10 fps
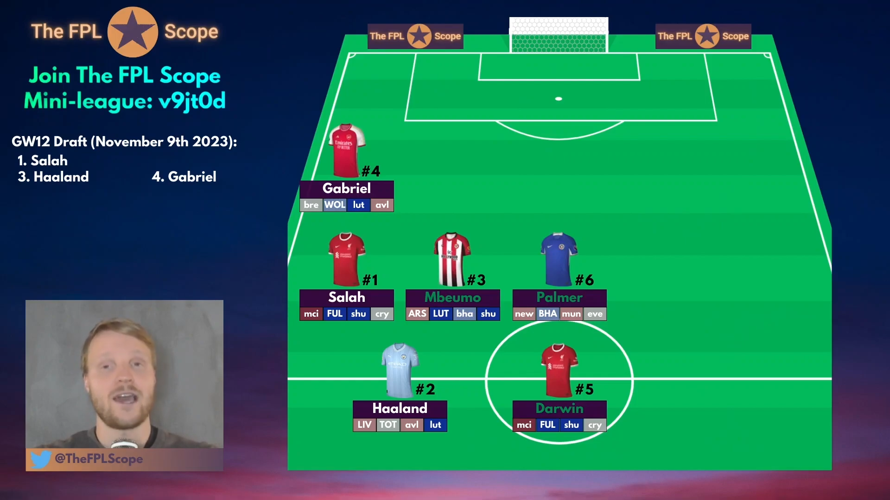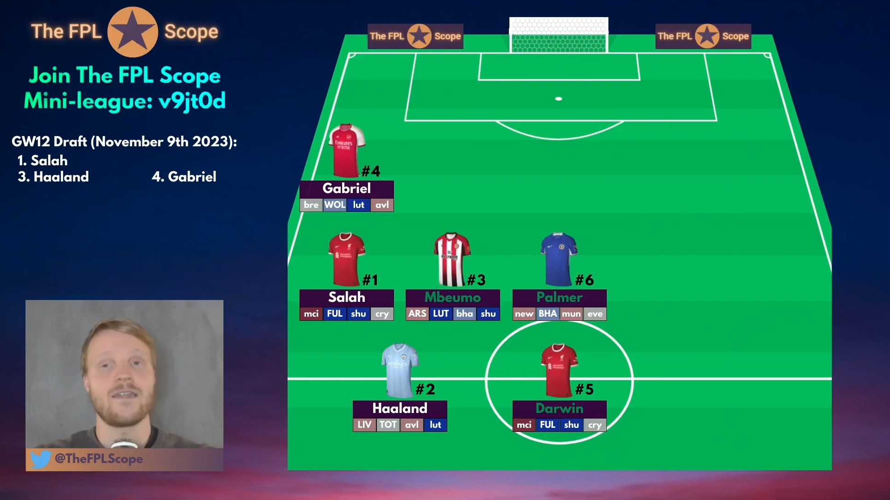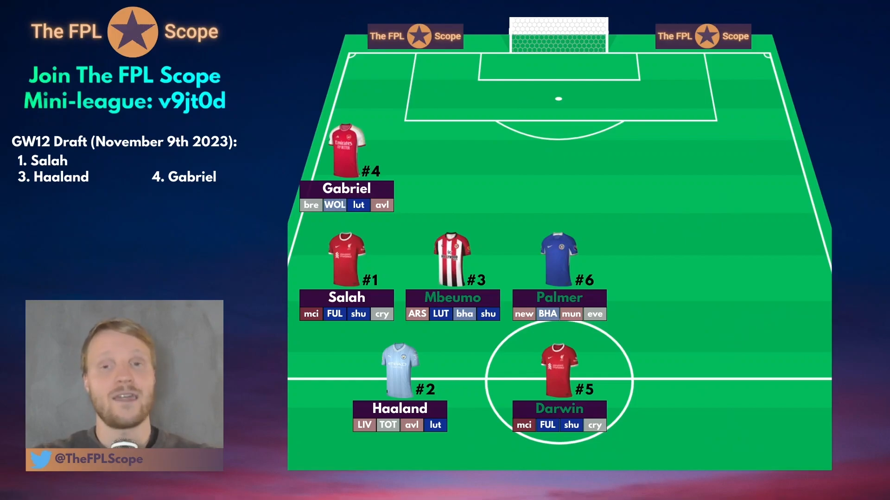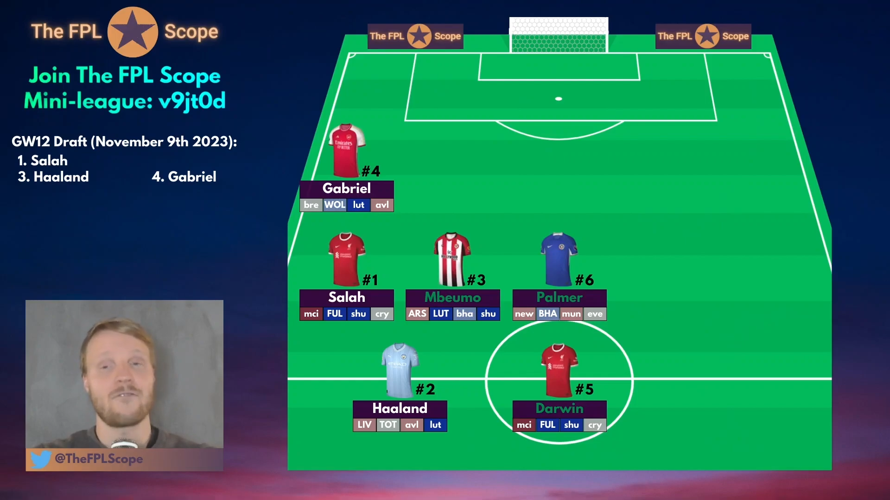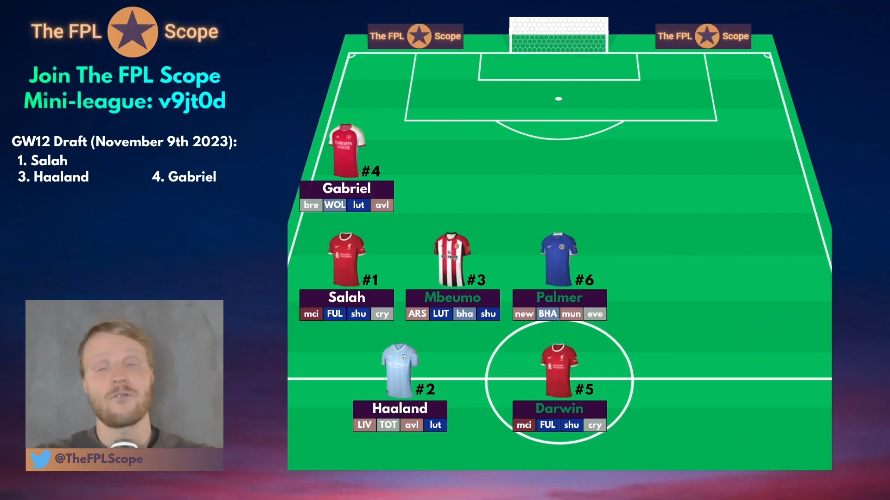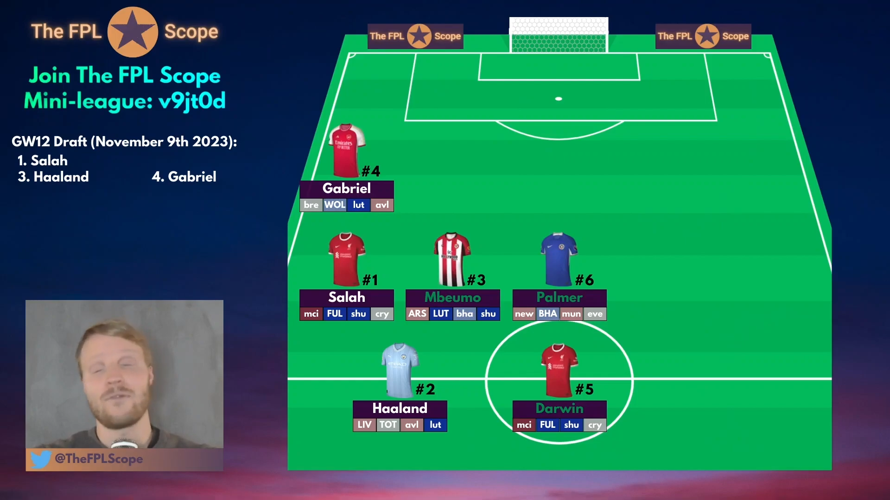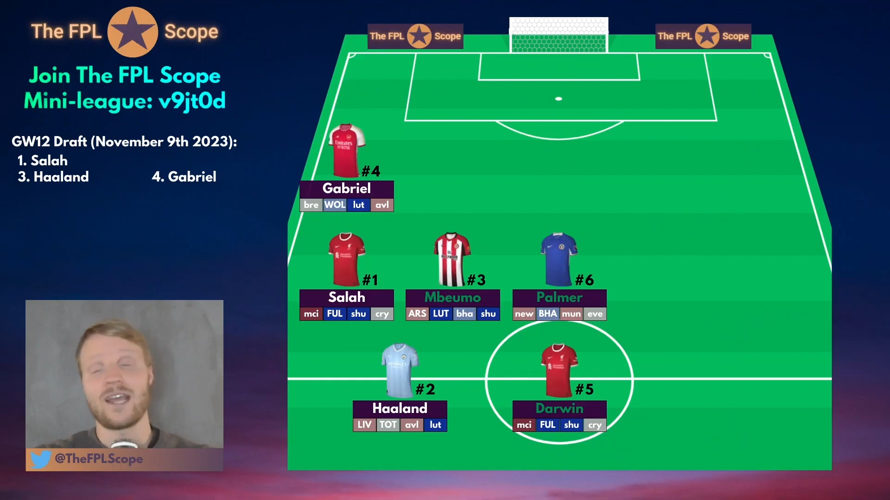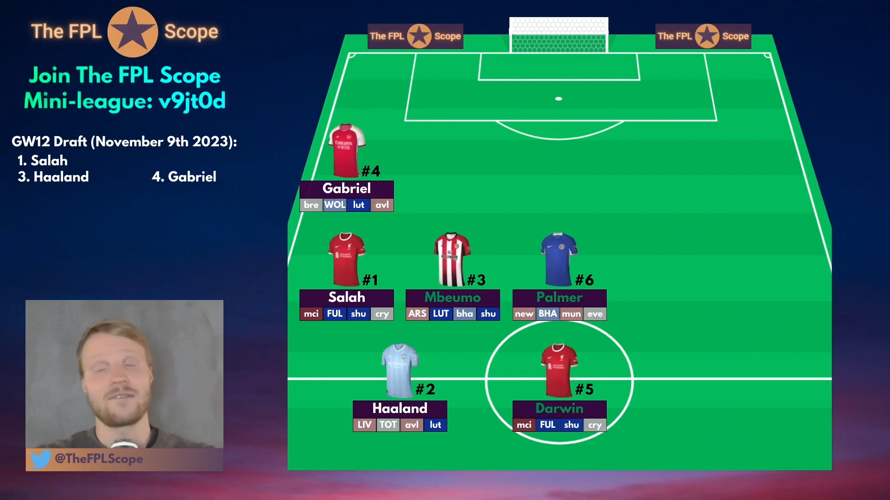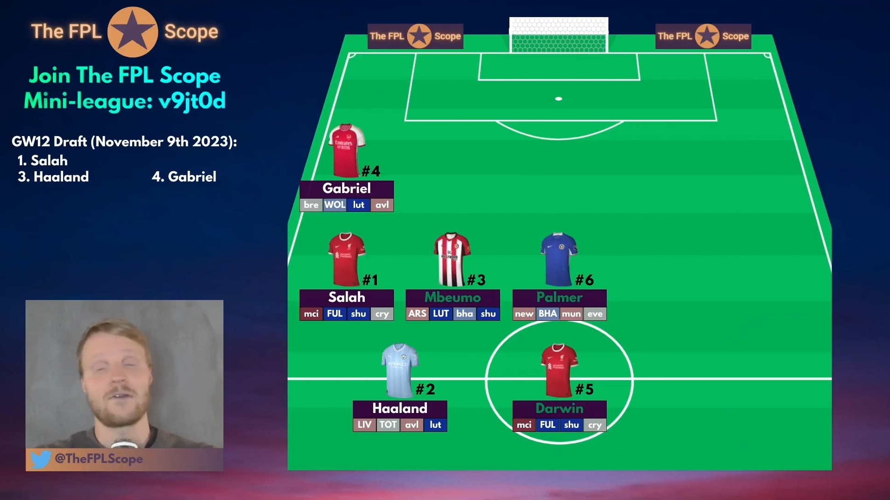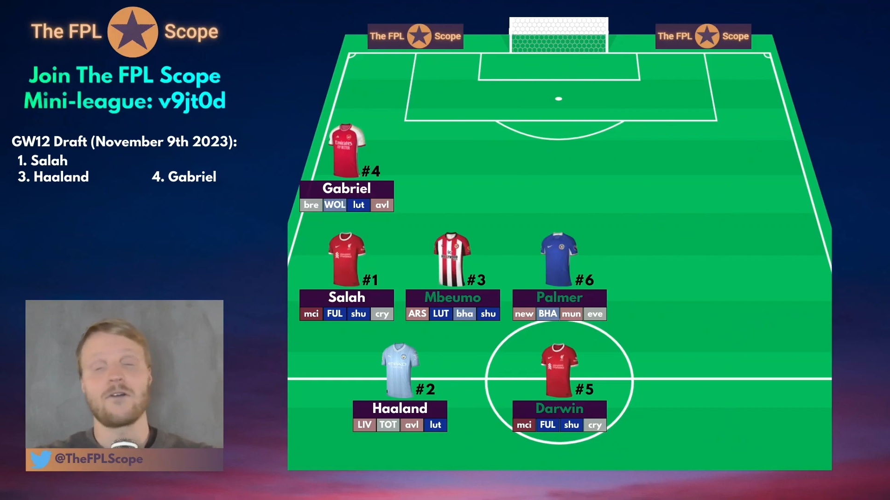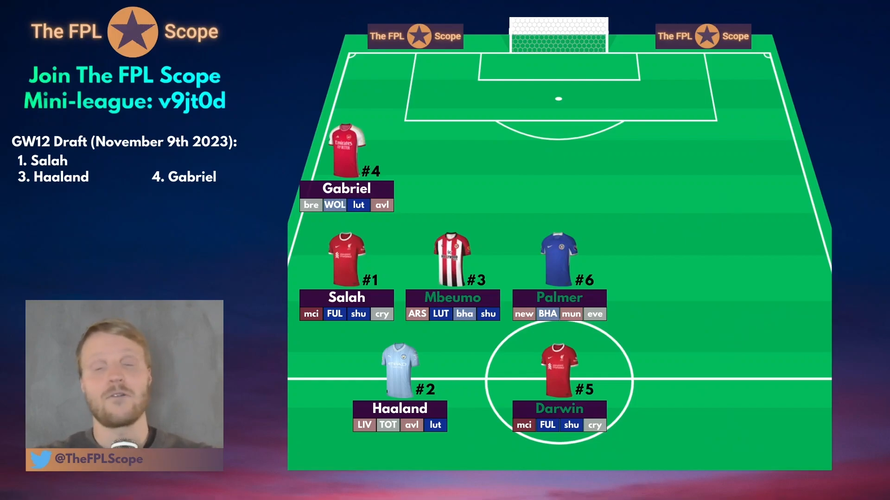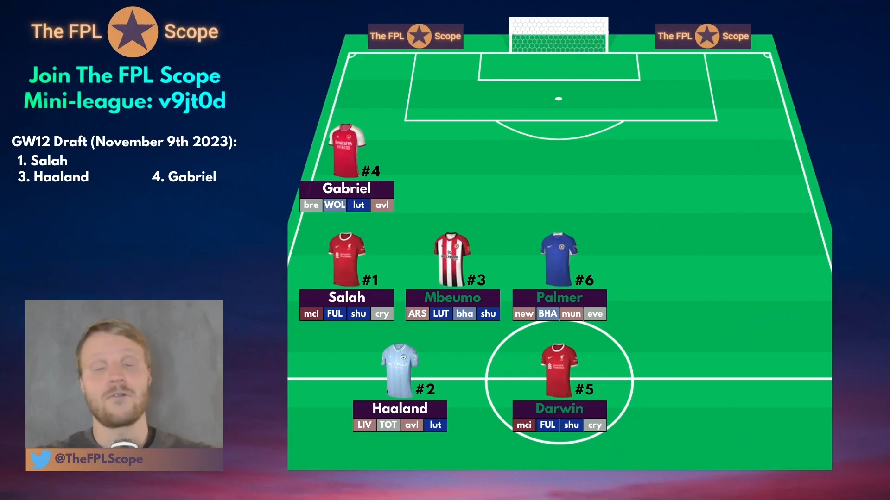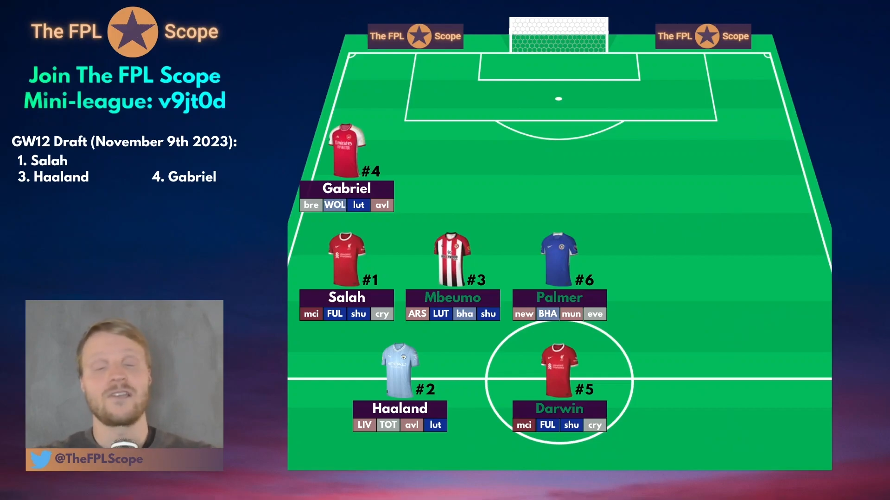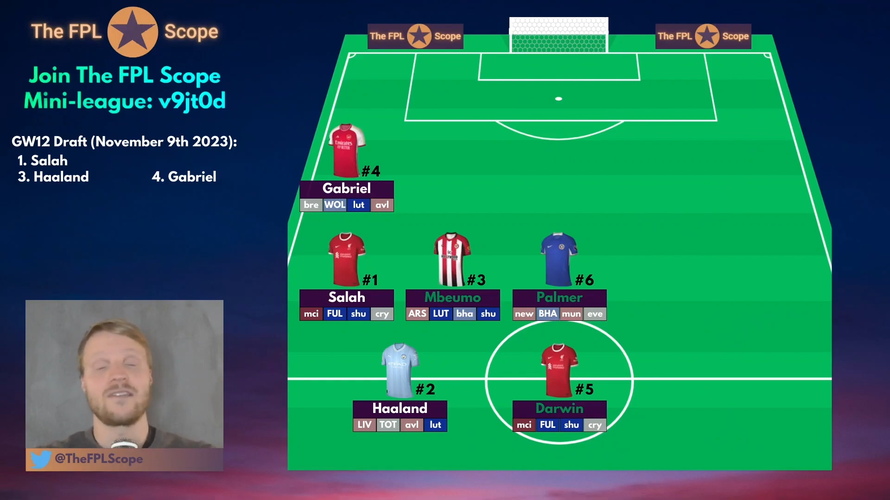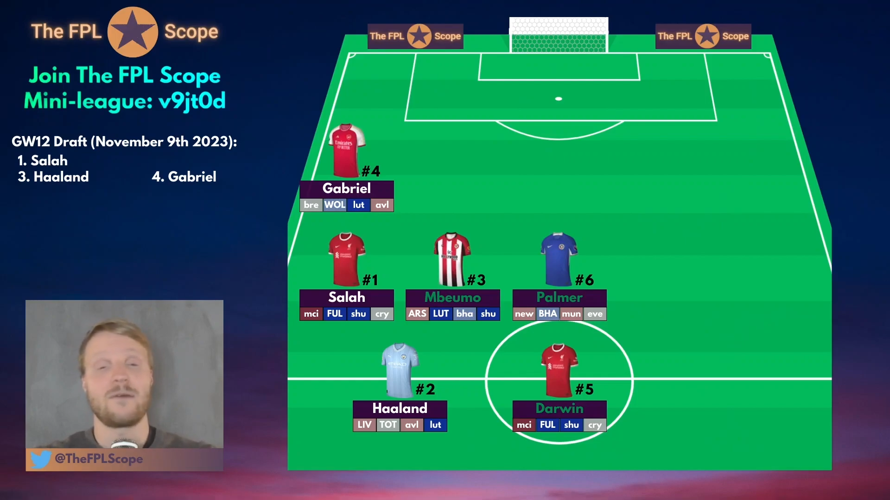I think from next week
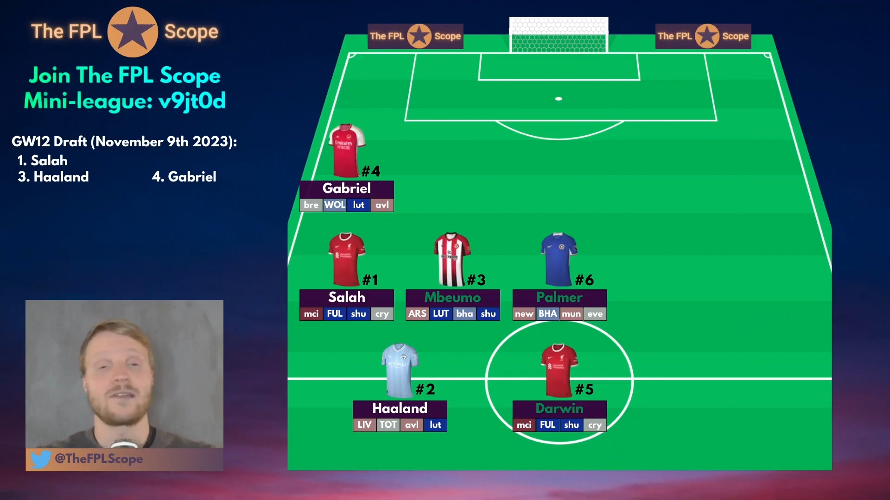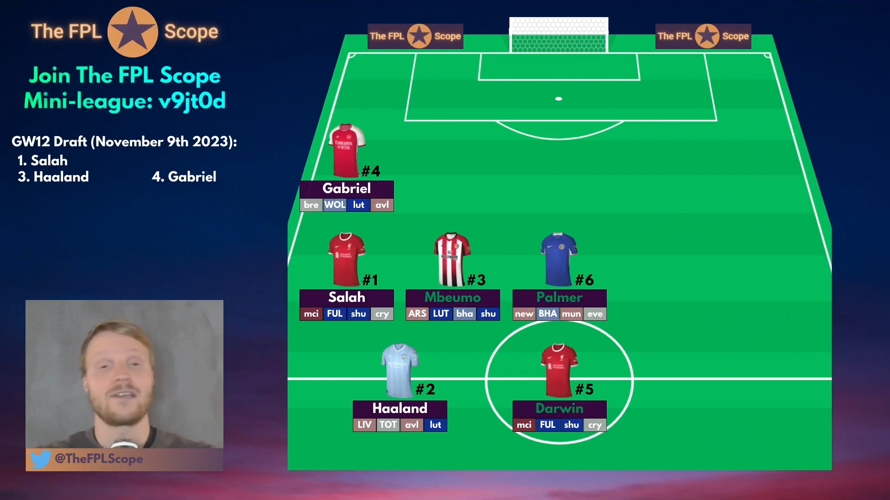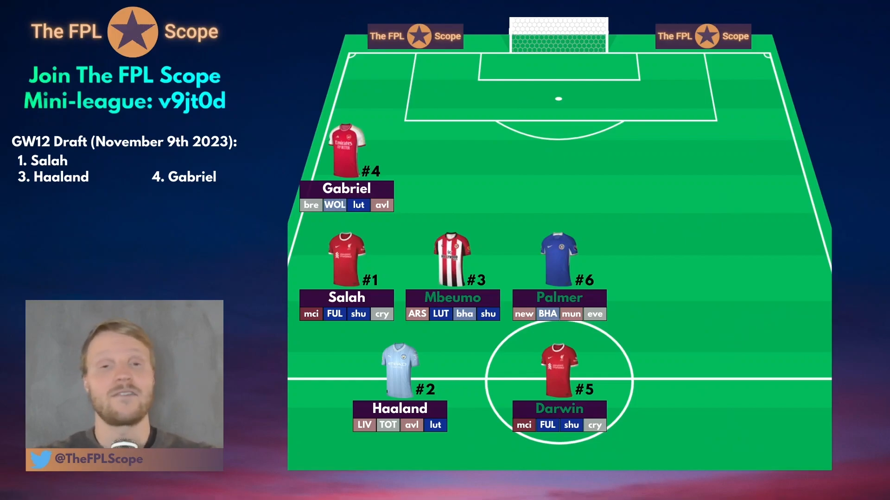onwards, especially,